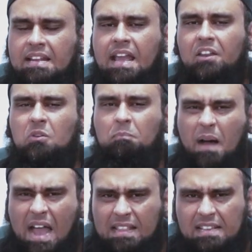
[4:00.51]
that? Can you
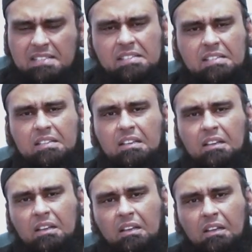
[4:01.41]
buy this?
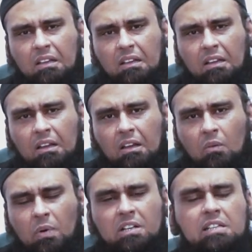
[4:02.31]

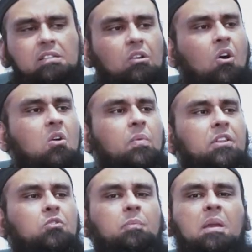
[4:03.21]
What is wrong
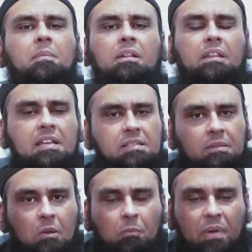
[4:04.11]
with you people?
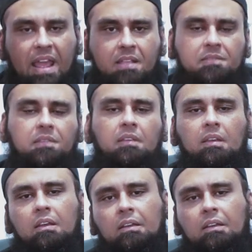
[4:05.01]
These their brains.